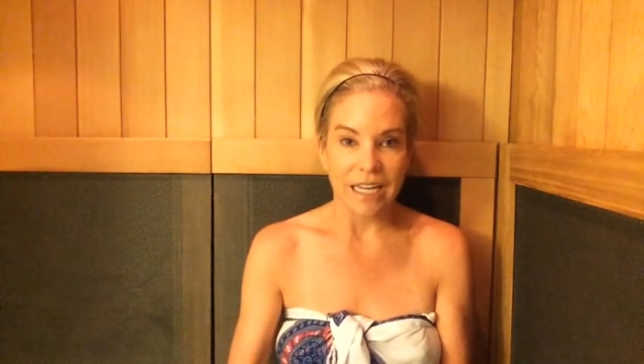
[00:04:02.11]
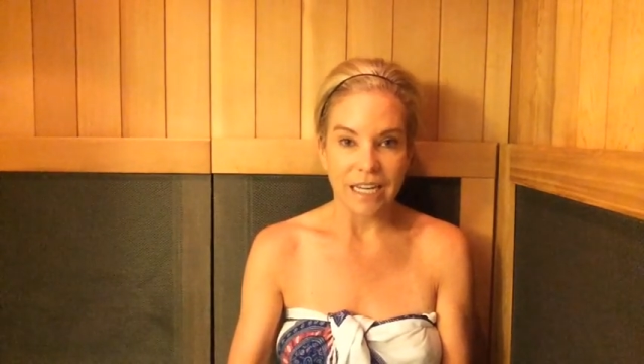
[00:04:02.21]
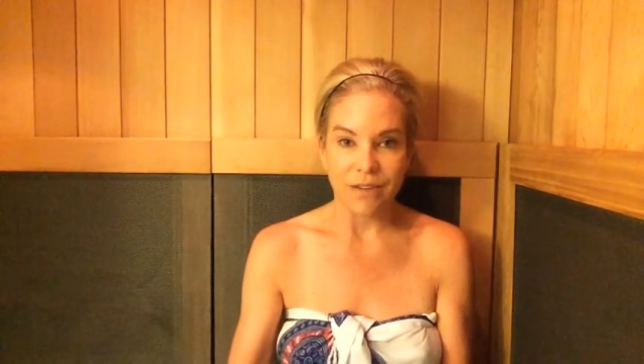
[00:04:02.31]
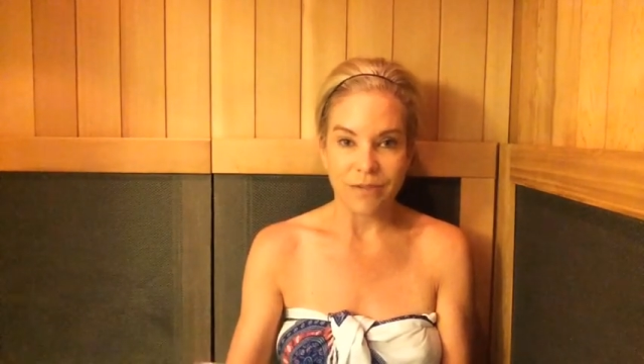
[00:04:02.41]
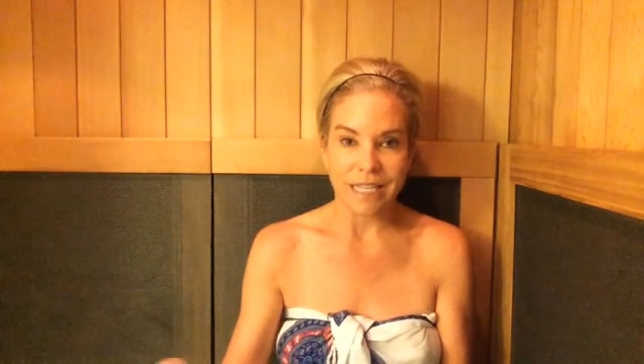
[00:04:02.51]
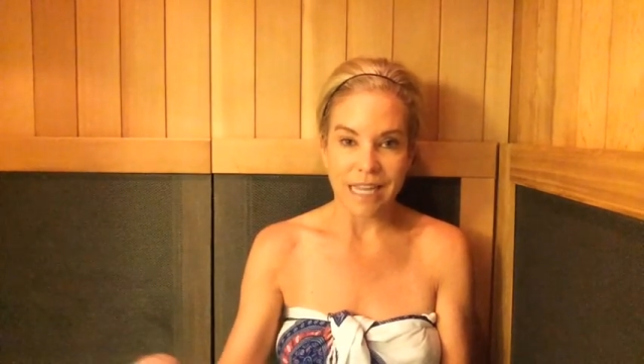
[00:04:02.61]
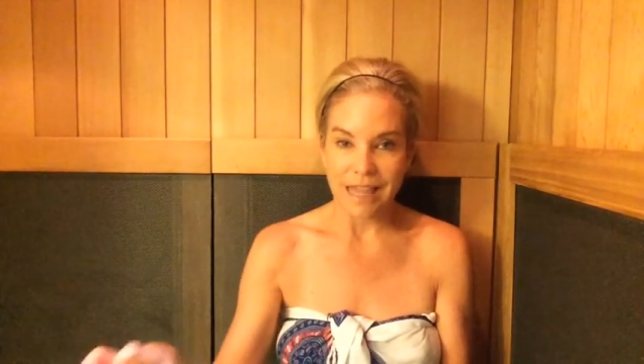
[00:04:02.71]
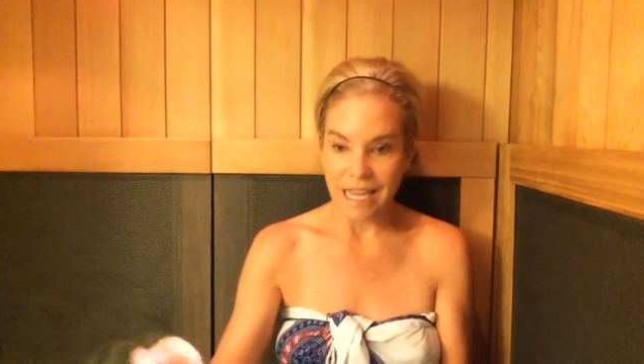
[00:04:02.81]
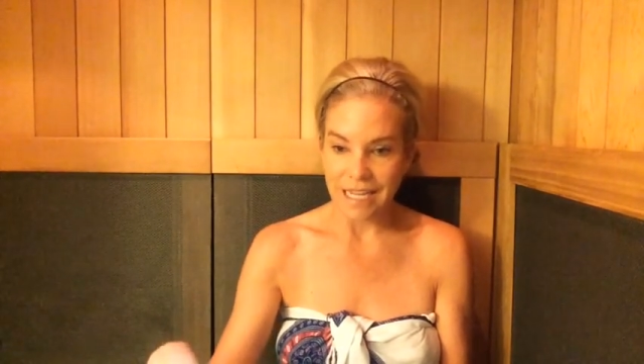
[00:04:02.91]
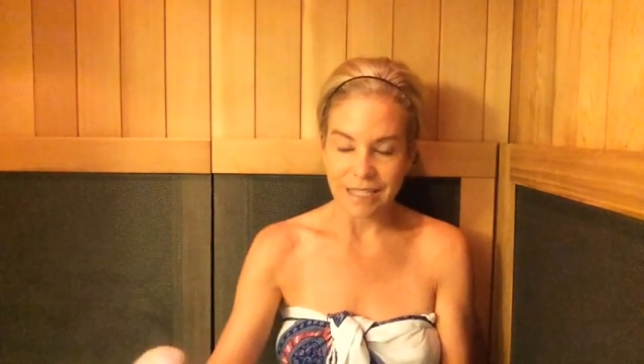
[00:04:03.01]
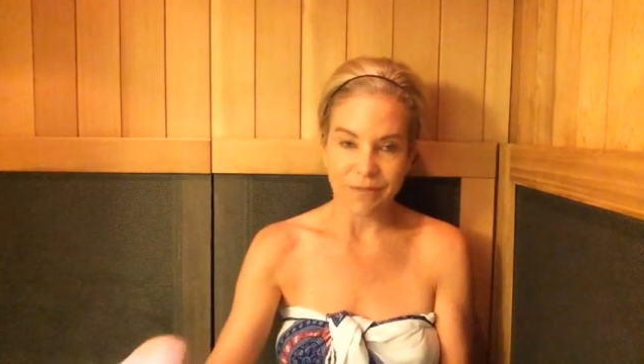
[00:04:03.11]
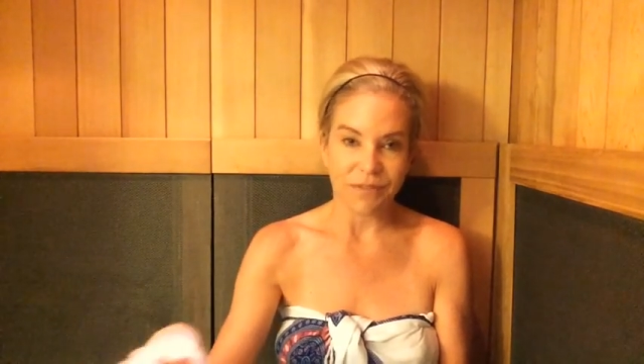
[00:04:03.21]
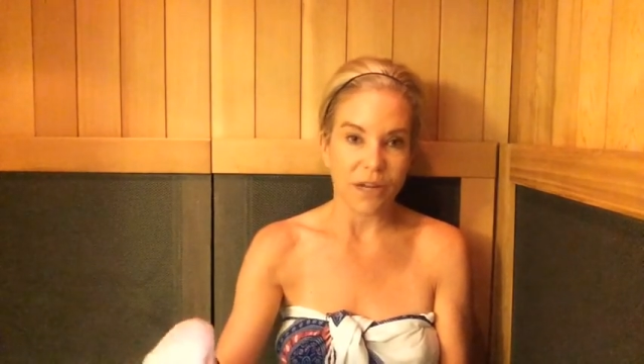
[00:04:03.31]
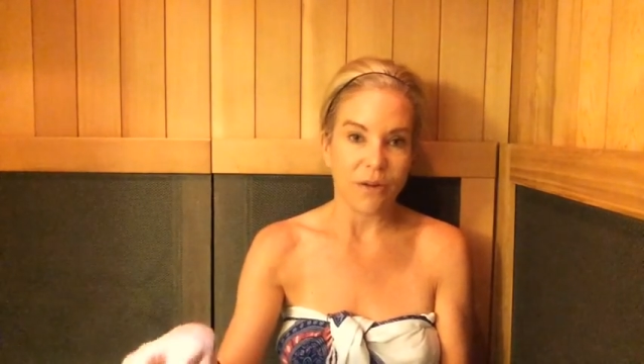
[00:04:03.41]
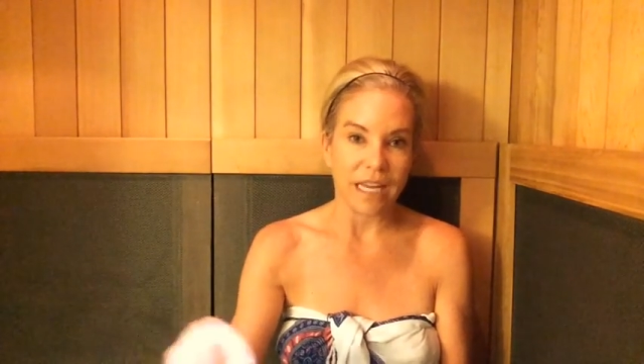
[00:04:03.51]
and you've seen things
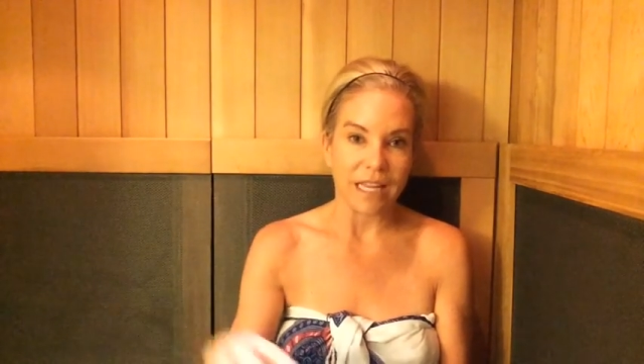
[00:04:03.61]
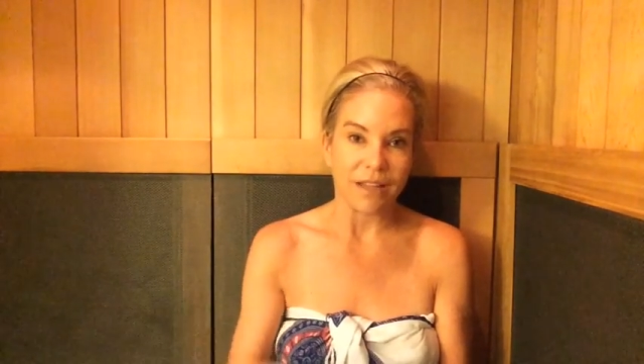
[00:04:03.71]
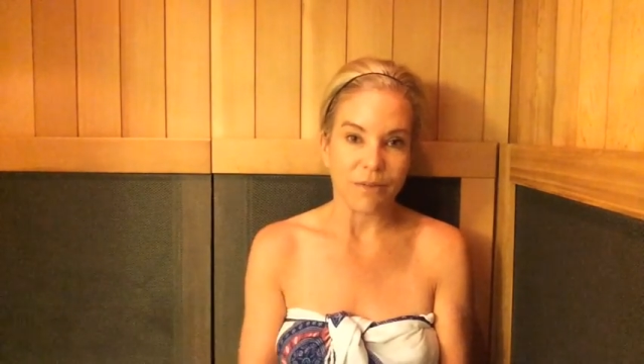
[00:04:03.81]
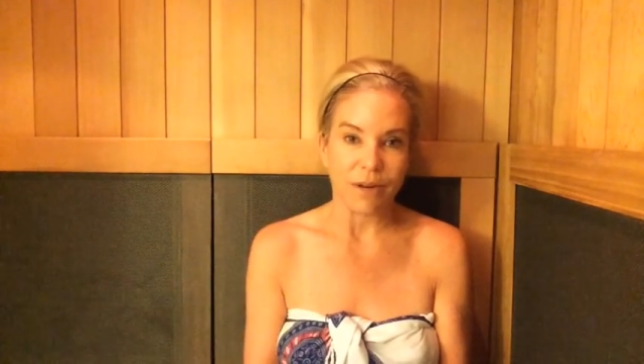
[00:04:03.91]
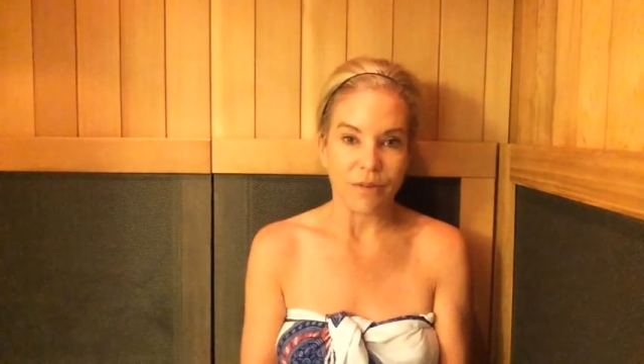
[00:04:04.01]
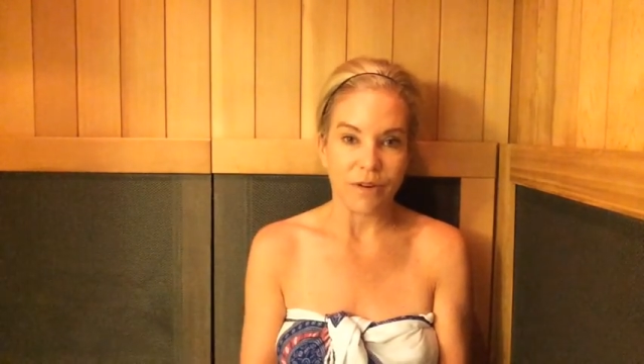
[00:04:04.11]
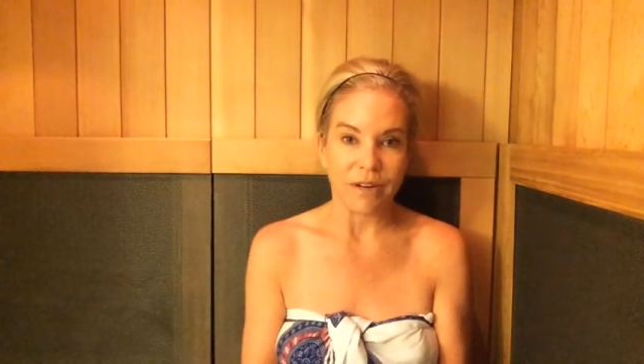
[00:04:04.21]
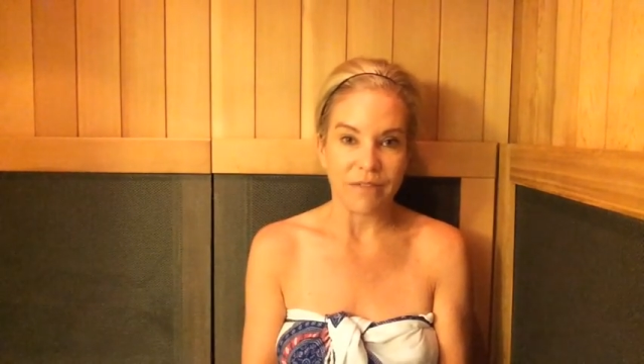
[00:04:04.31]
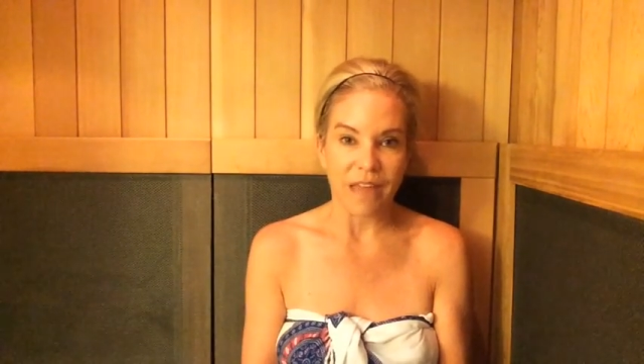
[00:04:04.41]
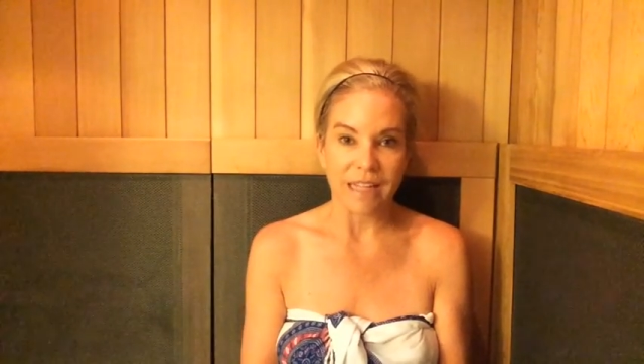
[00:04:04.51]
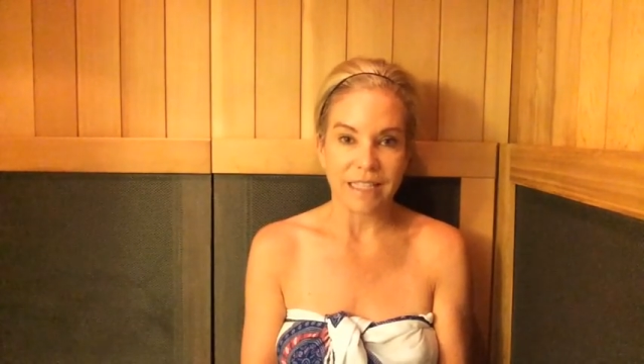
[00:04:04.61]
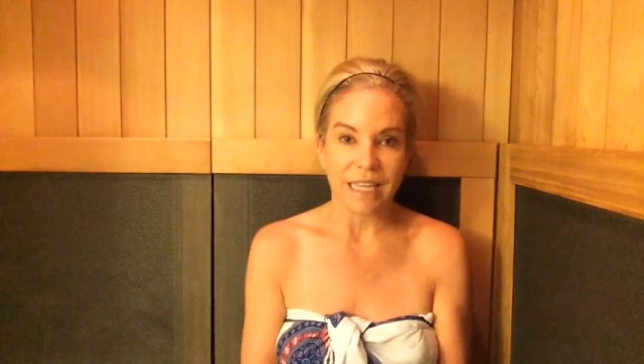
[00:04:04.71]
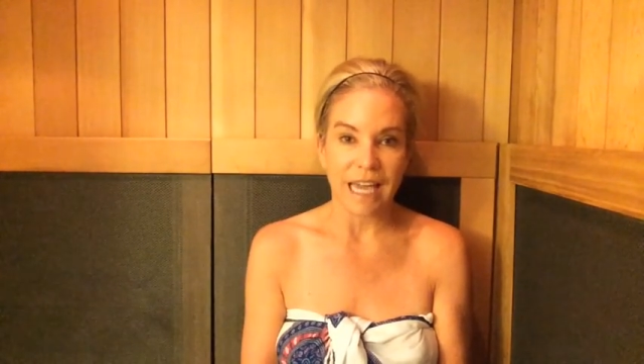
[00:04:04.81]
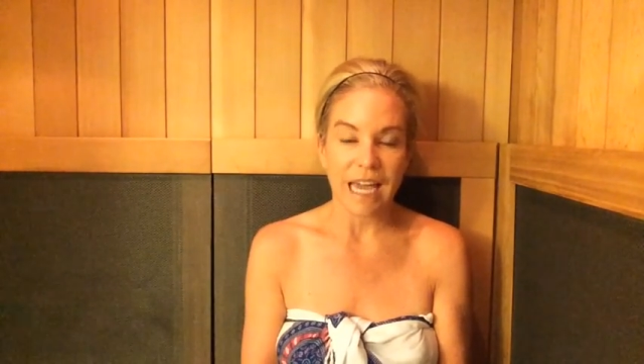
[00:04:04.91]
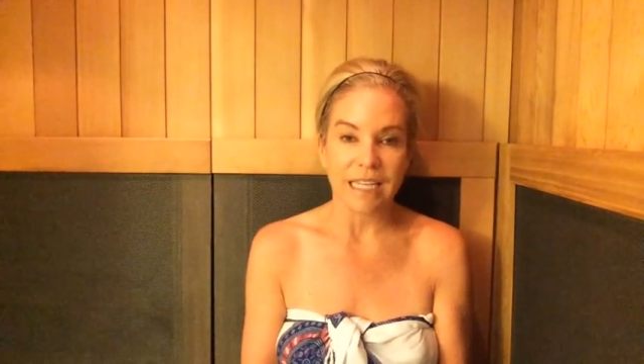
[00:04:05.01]
floating in the river if that's
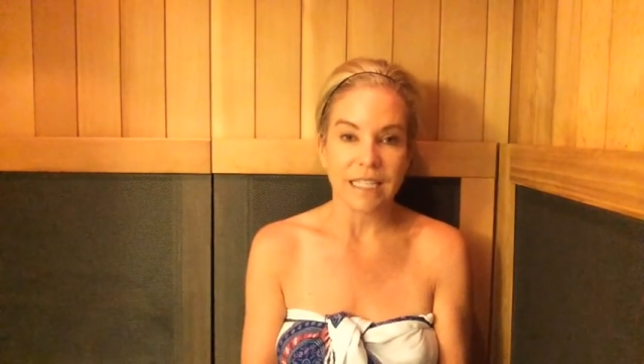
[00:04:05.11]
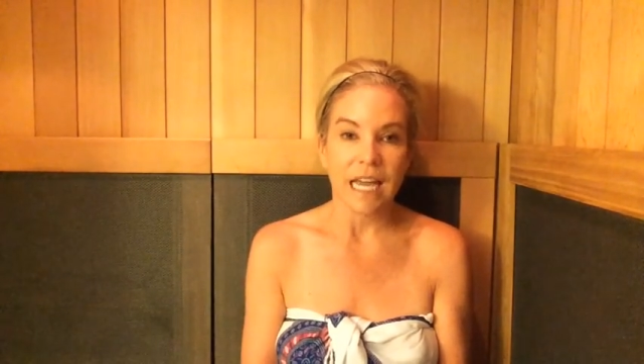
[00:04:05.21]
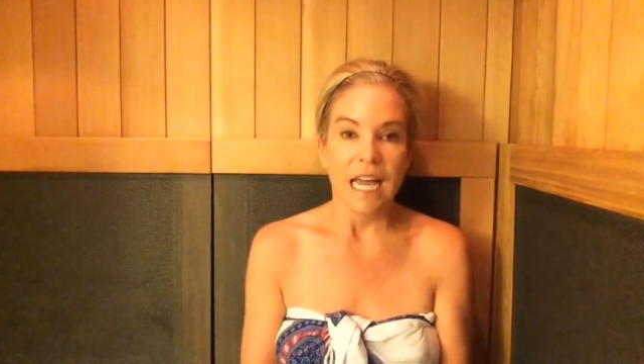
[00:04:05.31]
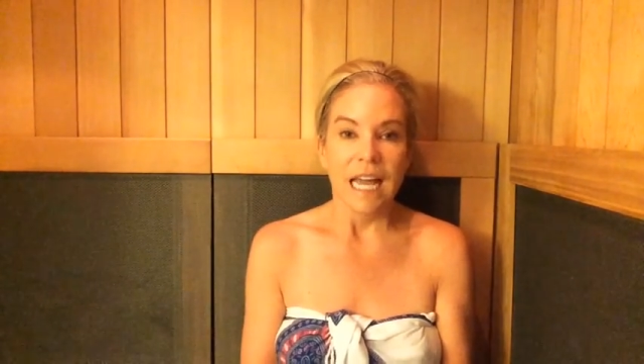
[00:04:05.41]
the case.